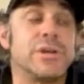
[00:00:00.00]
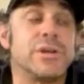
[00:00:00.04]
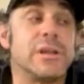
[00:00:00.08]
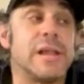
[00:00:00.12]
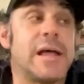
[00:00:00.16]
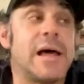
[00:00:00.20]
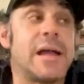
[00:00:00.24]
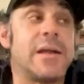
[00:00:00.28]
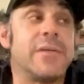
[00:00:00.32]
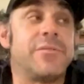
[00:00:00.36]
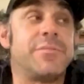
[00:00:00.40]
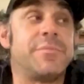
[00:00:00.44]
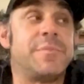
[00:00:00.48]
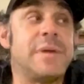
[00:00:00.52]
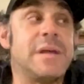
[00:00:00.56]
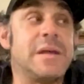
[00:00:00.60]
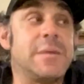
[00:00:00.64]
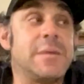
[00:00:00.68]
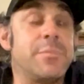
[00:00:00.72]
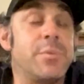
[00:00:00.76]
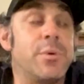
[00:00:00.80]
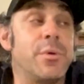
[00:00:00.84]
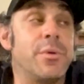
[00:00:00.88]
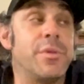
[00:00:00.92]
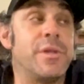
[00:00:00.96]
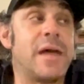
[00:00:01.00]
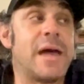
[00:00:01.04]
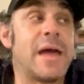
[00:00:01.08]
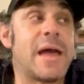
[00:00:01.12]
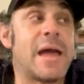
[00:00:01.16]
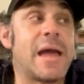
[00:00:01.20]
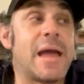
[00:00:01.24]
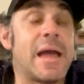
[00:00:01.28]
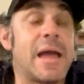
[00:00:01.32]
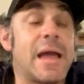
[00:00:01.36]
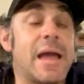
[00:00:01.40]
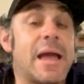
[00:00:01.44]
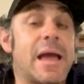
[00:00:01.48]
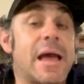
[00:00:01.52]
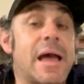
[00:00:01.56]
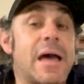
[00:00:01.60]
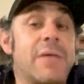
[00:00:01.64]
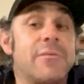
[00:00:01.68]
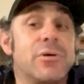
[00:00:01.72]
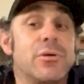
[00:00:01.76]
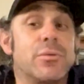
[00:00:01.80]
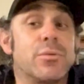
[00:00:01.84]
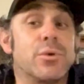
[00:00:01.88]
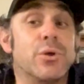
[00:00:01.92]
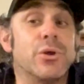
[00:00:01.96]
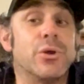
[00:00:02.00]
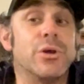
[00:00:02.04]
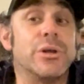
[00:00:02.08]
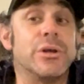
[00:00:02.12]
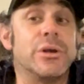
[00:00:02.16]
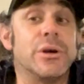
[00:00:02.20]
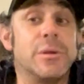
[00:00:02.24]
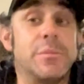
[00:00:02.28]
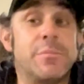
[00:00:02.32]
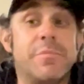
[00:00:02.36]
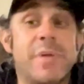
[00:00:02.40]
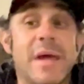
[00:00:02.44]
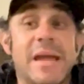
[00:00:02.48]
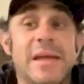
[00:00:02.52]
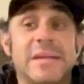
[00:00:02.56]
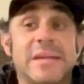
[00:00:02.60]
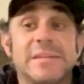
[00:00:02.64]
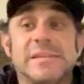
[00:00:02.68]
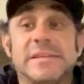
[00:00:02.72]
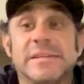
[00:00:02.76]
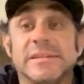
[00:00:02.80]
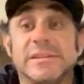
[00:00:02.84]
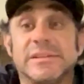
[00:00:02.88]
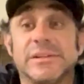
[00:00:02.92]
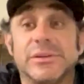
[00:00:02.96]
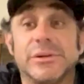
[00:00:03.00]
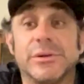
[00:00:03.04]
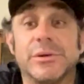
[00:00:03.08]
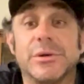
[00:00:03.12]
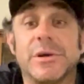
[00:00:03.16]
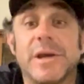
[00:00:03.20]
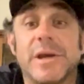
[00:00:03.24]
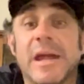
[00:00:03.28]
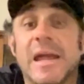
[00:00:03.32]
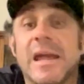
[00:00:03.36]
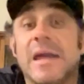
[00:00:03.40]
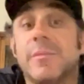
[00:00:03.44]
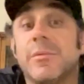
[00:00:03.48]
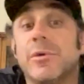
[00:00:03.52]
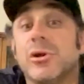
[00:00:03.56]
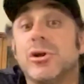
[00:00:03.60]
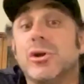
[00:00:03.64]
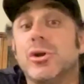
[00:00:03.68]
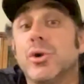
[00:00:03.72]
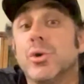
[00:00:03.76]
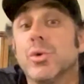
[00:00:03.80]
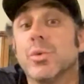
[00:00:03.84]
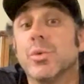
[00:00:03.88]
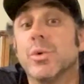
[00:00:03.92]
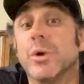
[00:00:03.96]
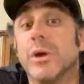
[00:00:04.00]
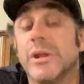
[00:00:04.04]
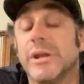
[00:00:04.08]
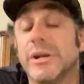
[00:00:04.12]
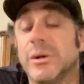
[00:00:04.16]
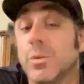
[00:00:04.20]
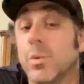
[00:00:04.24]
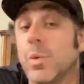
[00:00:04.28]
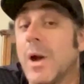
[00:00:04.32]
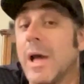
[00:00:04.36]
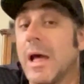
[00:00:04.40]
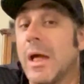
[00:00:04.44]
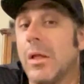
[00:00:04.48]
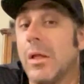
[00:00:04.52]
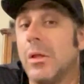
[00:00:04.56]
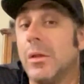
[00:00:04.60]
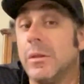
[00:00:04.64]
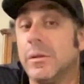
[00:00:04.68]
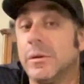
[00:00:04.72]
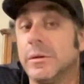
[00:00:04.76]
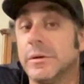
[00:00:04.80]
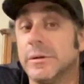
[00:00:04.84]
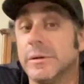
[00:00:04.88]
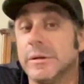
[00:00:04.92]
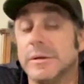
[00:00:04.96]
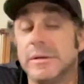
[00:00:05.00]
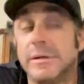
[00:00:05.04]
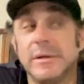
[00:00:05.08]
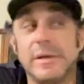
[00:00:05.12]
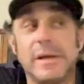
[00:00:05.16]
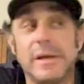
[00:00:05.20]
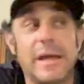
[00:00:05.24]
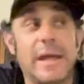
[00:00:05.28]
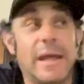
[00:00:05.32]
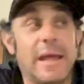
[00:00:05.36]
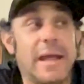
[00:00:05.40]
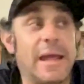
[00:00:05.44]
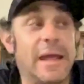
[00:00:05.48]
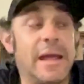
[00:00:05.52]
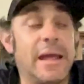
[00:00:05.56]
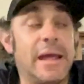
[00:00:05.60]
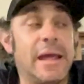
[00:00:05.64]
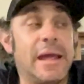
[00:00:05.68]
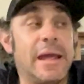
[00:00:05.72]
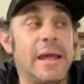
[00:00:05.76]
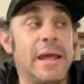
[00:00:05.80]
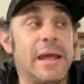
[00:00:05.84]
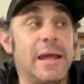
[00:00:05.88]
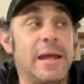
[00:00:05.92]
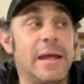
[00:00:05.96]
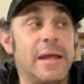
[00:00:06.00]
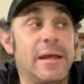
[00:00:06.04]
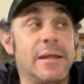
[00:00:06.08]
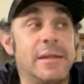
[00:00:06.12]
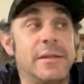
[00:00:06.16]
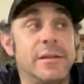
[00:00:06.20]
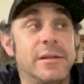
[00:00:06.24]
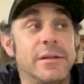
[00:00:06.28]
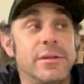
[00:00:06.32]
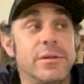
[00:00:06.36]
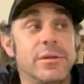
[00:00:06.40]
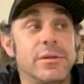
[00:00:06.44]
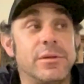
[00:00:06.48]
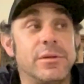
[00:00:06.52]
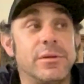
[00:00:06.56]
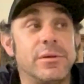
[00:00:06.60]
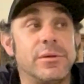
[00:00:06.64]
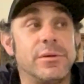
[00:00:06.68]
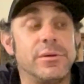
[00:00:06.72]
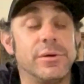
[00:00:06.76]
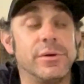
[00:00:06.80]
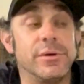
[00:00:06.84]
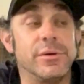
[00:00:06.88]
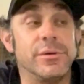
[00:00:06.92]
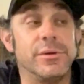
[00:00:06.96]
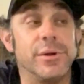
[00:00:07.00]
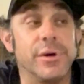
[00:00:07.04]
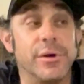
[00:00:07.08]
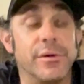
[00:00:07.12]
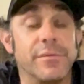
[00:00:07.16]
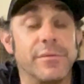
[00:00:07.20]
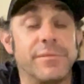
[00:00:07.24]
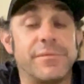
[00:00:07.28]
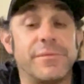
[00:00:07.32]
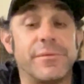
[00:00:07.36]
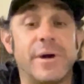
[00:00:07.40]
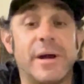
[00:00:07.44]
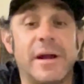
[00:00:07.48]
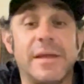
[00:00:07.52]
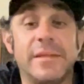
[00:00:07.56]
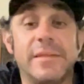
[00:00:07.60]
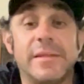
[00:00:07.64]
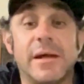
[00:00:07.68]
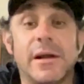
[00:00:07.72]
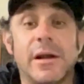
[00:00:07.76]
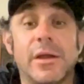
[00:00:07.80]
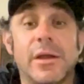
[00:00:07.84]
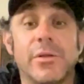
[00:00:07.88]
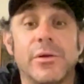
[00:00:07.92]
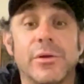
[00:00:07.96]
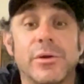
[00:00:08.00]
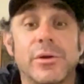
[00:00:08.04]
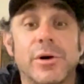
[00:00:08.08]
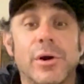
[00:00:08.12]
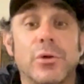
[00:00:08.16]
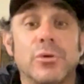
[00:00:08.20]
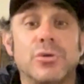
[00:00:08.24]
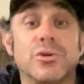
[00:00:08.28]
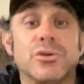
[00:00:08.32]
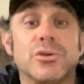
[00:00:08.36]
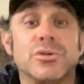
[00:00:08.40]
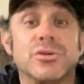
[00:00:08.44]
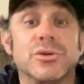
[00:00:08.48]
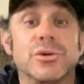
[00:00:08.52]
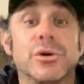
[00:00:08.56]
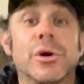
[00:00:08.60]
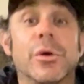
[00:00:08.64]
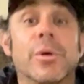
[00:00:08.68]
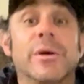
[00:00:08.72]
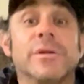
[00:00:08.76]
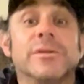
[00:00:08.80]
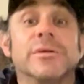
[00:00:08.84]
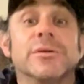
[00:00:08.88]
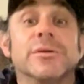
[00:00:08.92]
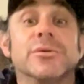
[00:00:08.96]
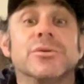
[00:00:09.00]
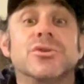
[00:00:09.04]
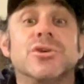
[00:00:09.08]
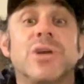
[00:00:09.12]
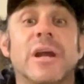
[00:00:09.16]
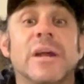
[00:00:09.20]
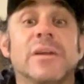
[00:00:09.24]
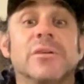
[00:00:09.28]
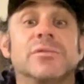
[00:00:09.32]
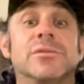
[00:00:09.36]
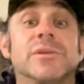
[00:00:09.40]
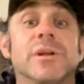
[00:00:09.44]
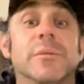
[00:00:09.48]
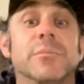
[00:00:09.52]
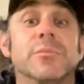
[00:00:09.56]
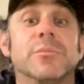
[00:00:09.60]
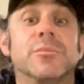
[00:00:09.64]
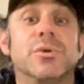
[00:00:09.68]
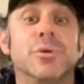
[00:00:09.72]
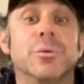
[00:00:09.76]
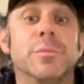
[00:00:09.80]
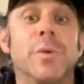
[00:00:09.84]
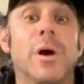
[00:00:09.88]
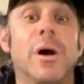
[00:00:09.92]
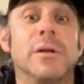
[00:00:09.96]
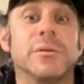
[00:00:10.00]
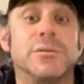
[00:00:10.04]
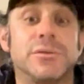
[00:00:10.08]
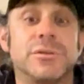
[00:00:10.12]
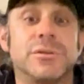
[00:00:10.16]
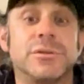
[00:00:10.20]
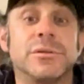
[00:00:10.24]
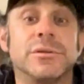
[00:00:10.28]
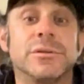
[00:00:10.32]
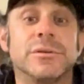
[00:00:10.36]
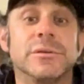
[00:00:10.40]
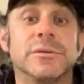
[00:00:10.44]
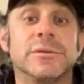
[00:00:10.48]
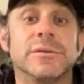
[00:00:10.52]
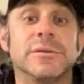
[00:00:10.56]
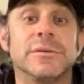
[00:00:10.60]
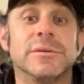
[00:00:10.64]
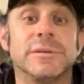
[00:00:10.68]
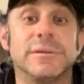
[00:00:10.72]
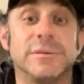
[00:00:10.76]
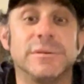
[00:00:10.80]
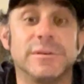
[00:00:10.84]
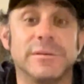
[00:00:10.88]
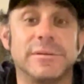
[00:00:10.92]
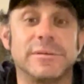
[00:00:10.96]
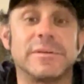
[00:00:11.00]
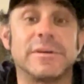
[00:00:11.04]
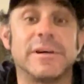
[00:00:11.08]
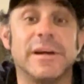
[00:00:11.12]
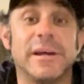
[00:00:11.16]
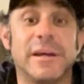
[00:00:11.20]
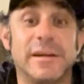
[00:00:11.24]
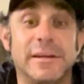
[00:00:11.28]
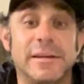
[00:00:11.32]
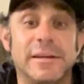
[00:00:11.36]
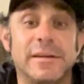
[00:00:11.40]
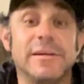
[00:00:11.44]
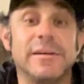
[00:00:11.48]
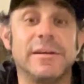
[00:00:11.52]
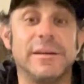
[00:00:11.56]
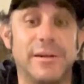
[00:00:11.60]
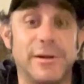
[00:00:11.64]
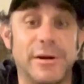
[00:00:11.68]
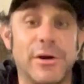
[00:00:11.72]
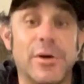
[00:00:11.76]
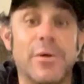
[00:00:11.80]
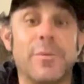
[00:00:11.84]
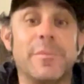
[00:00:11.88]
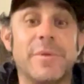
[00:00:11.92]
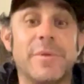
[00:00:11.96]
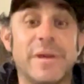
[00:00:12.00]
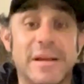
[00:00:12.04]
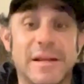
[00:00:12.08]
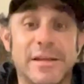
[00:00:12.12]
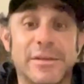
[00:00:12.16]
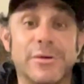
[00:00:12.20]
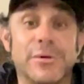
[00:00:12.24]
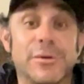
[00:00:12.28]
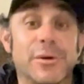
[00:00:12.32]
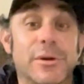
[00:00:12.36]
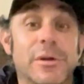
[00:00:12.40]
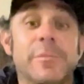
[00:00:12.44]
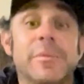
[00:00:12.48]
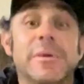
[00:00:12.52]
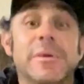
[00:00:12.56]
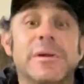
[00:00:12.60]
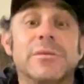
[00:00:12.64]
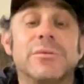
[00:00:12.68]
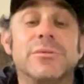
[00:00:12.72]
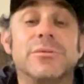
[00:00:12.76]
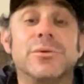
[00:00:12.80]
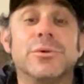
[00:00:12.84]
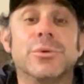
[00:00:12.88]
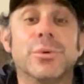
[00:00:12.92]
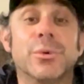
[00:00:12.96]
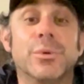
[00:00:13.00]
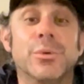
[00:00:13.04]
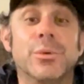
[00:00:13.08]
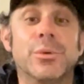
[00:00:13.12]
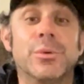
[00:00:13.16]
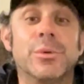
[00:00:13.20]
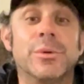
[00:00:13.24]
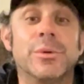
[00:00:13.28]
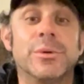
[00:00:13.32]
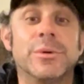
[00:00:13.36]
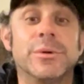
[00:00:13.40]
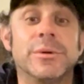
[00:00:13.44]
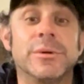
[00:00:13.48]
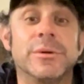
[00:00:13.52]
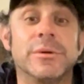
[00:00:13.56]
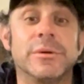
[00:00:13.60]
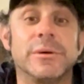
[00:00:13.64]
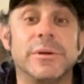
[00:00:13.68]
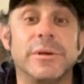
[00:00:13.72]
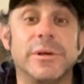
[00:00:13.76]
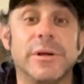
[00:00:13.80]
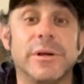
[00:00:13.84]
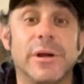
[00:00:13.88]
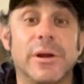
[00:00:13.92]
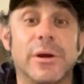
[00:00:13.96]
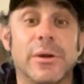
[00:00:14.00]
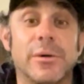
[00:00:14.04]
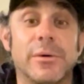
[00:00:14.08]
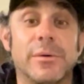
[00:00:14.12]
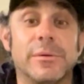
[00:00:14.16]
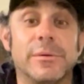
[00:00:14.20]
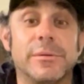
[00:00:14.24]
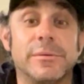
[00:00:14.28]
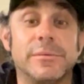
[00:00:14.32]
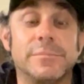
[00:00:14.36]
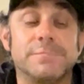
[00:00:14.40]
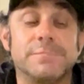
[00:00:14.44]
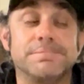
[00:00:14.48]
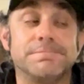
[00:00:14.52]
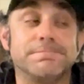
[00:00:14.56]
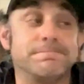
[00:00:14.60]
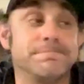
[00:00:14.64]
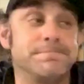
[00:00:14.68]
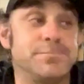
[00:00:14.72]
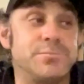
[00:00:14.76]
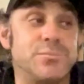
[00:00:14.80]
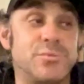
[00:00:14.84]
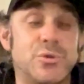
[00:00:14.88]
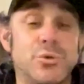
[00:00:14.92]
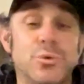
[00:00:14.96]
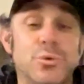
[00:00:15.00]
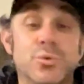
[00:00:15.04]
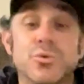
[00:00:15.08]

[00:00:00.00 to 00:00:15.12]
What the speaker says: lot of people that have a really good basis in their game and do really well, and they're afraid that other coaches are going to change them too much. Okay, meaning they're going to be you know, too